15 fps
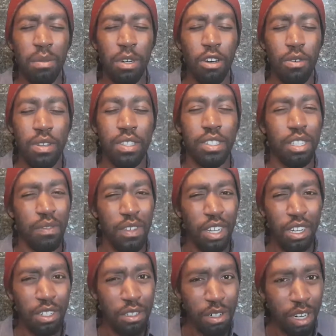are we always living
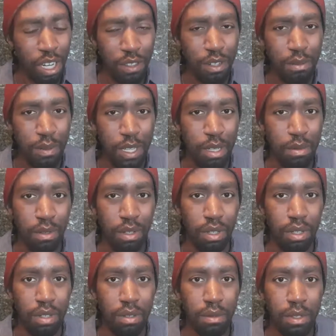under other people?
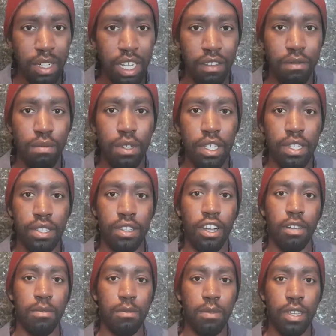When have we
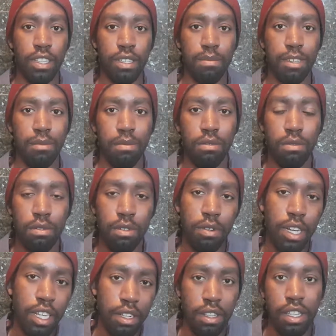stopped being the people who
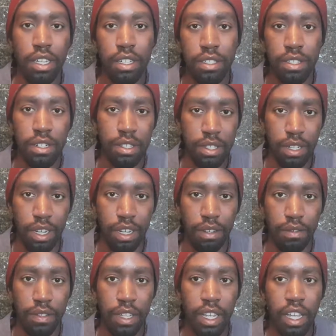create things and stuff?
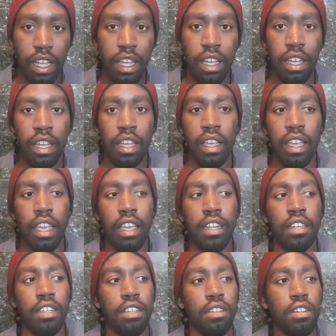
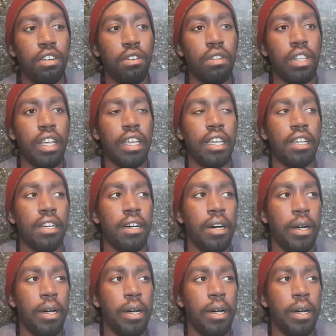And you know, like